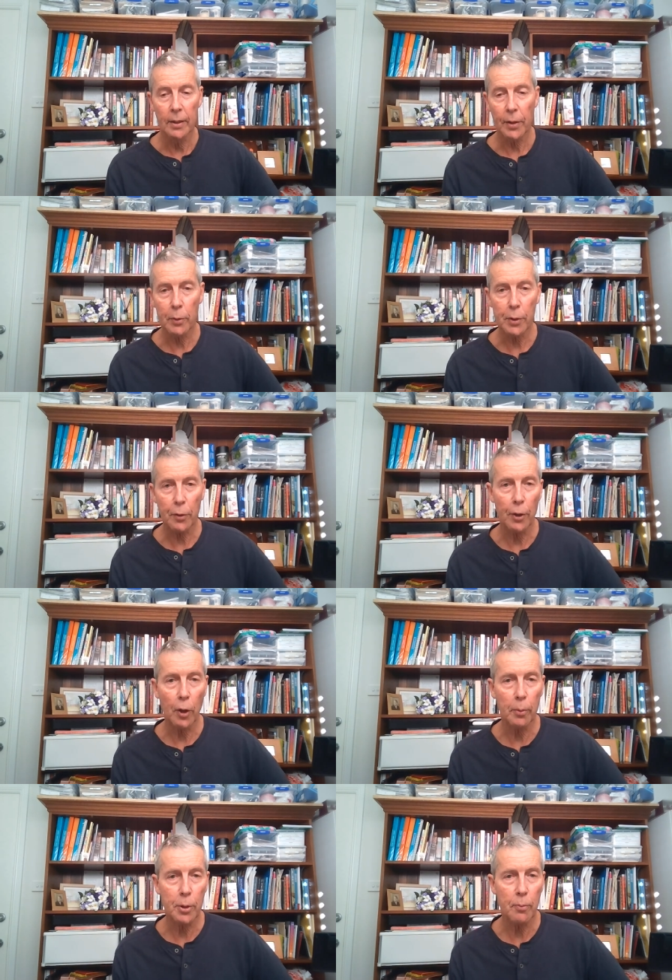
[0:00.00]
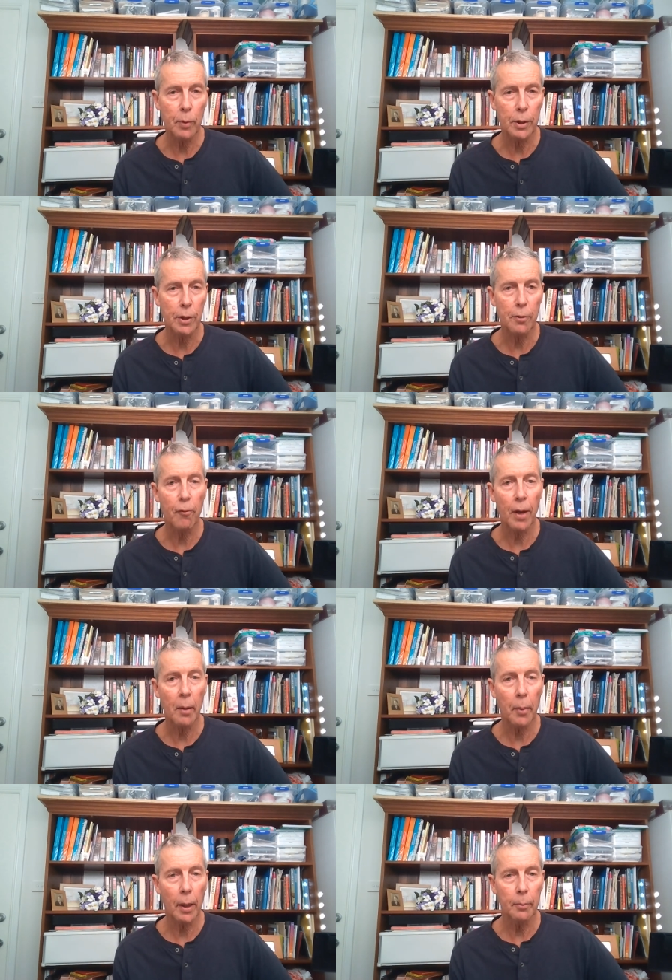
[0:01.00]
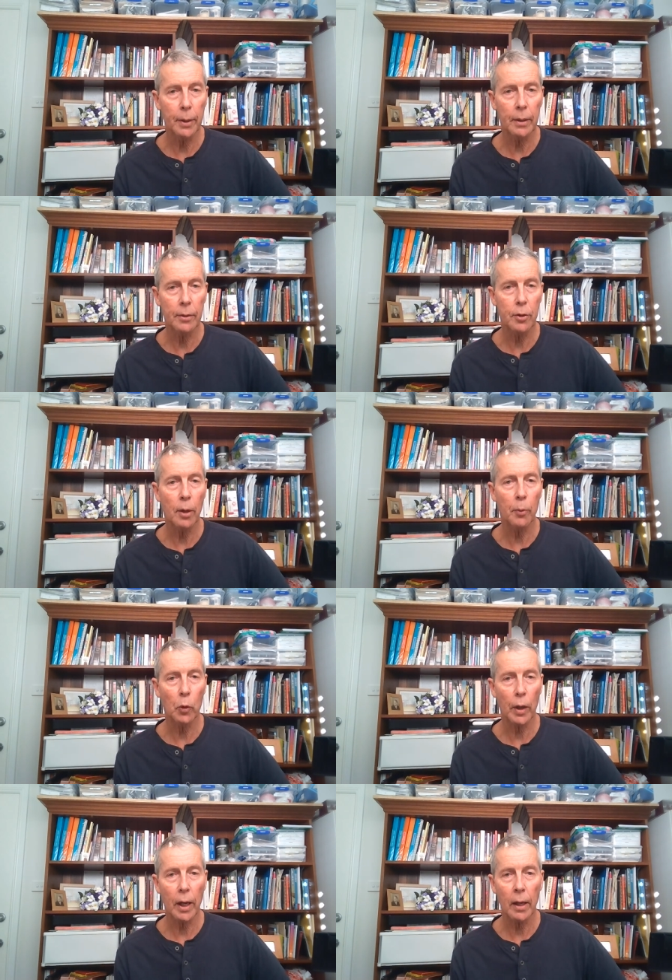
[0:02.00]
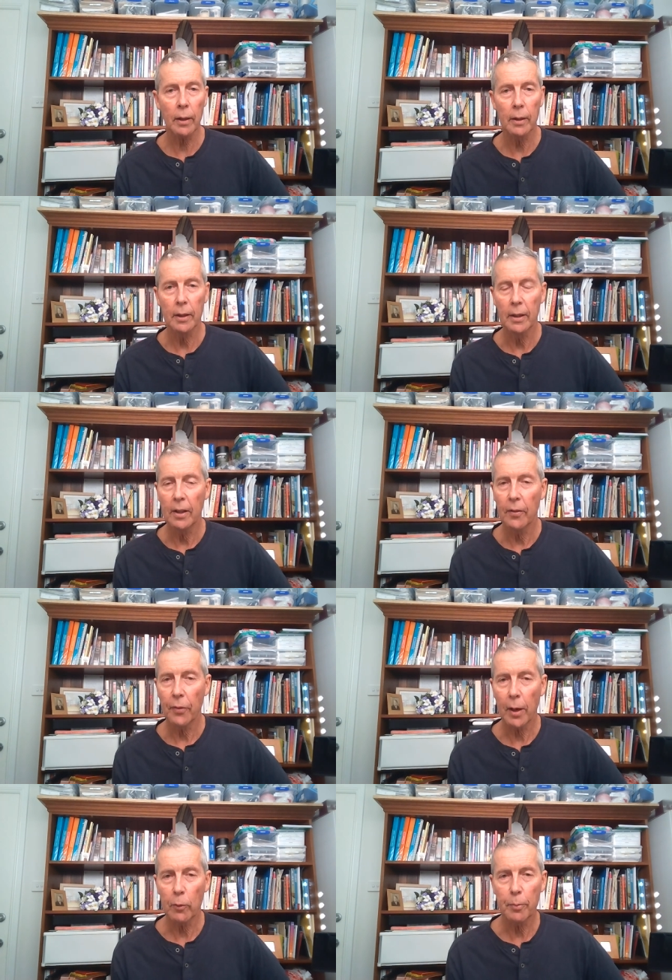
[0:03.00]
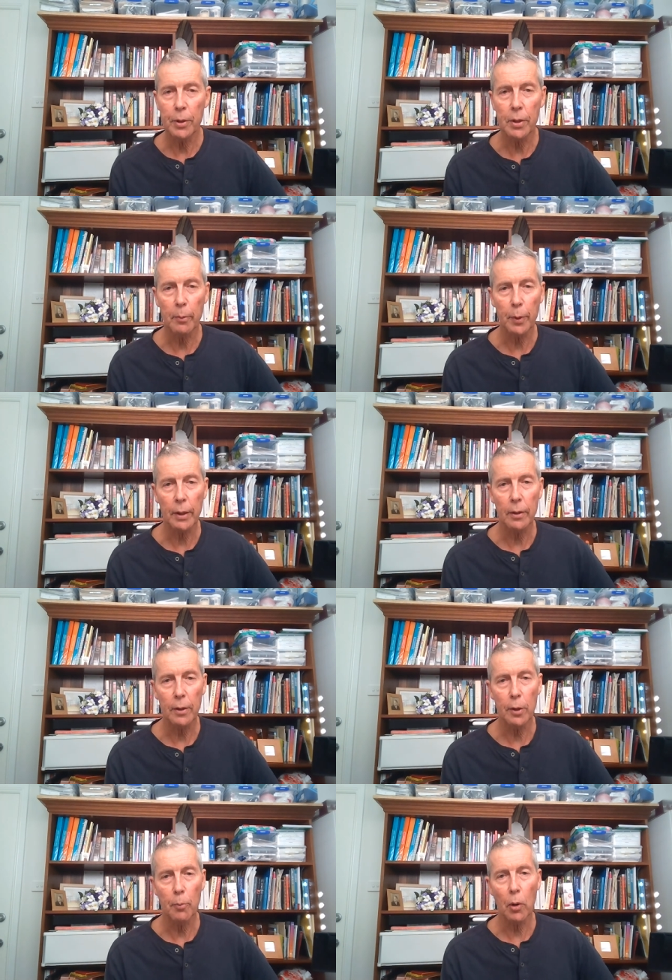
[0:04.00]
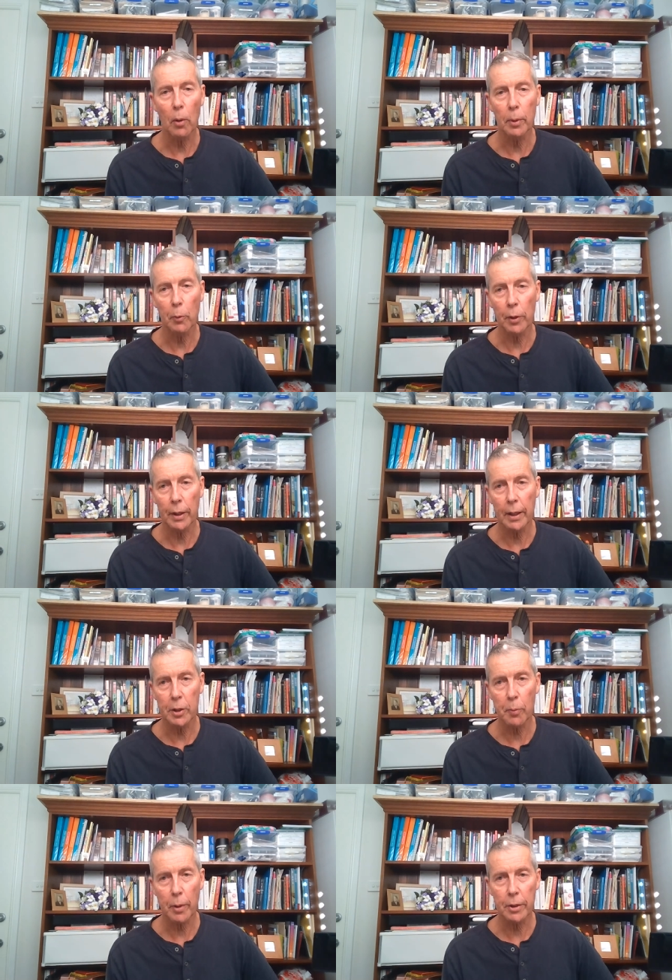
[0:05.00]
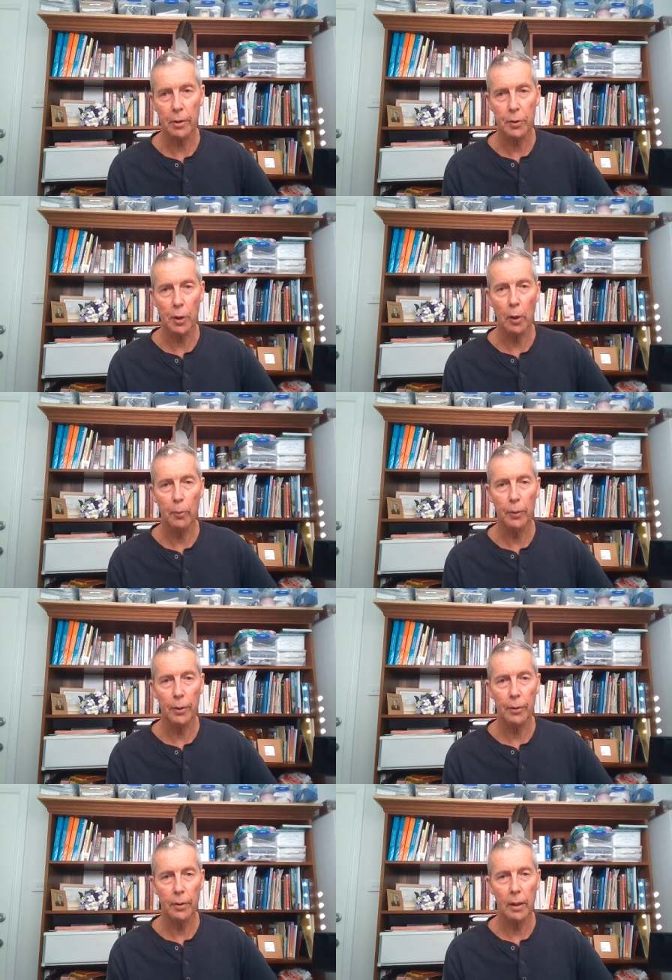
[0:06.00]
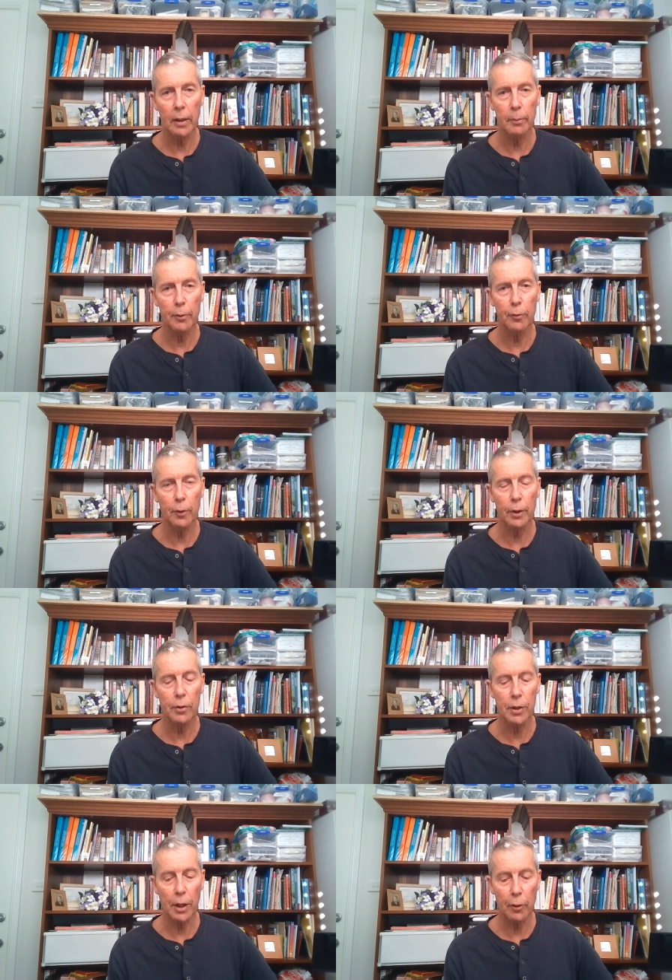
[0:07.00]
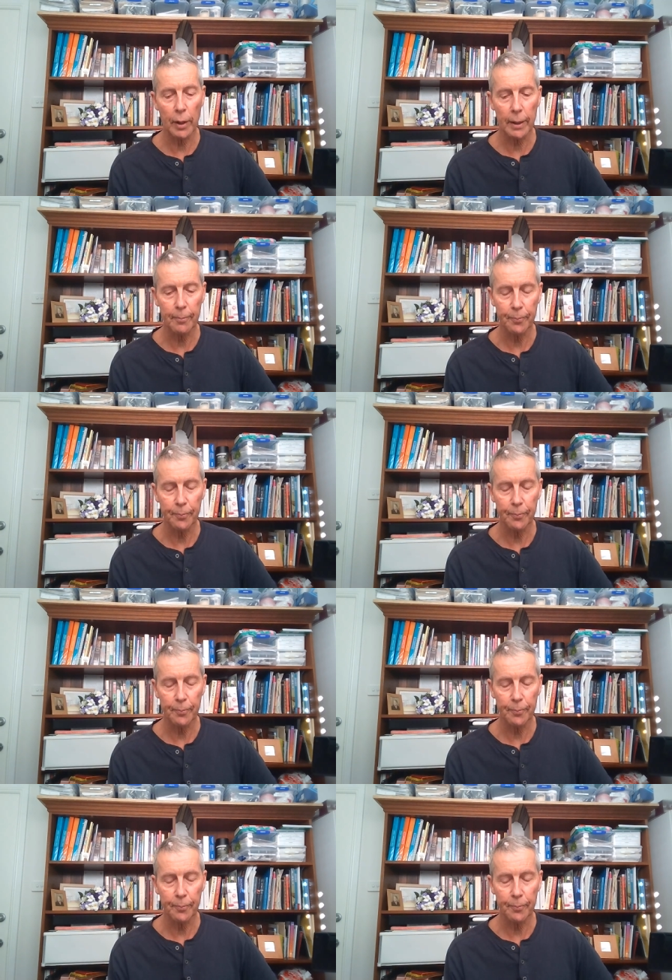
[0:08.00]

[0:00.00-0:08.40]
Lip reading: There is a third option, which is phenibub in terminal care. That would be something that you probably want to get specialist help with before considering.